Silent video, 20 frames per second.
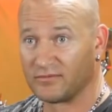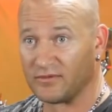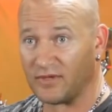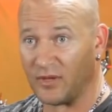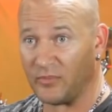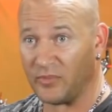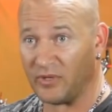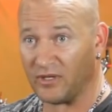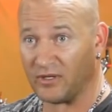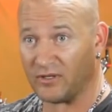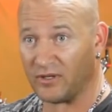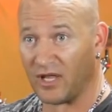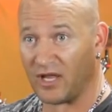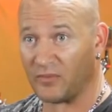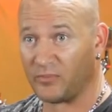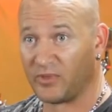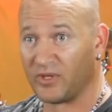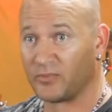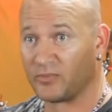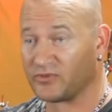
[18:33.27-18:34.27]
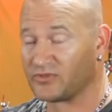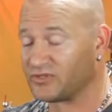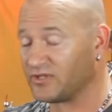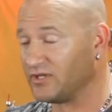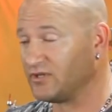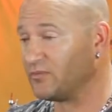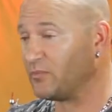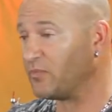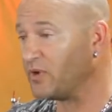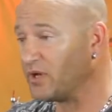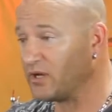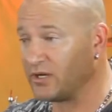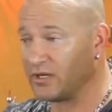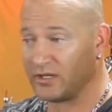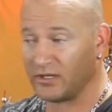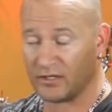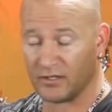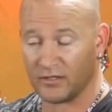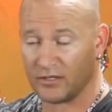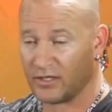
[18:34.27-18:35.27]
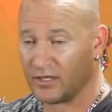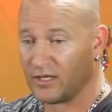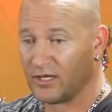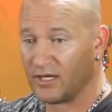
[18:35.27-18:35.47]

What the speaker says: I mean, a lot of people see the money and